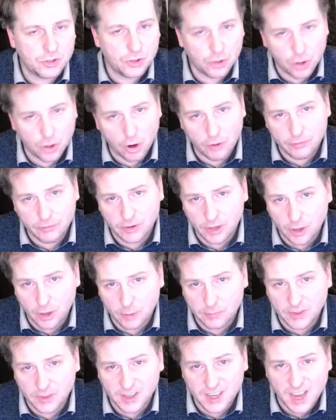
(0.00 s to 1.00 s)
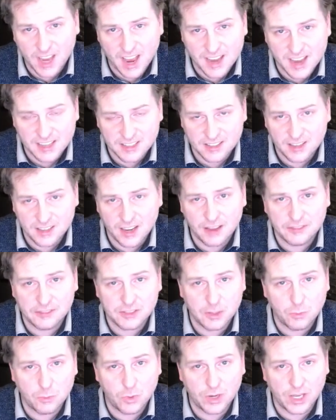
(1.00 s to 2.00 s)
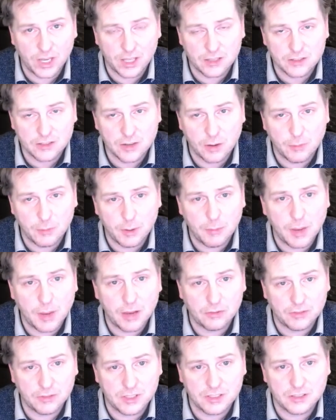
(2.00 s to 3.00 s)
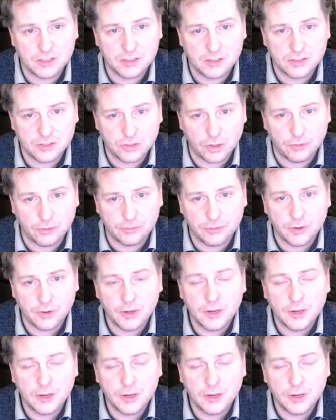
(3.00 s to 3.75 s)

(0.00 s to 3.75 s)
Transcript: coughing up the cash and have someone else come and mount this stuff.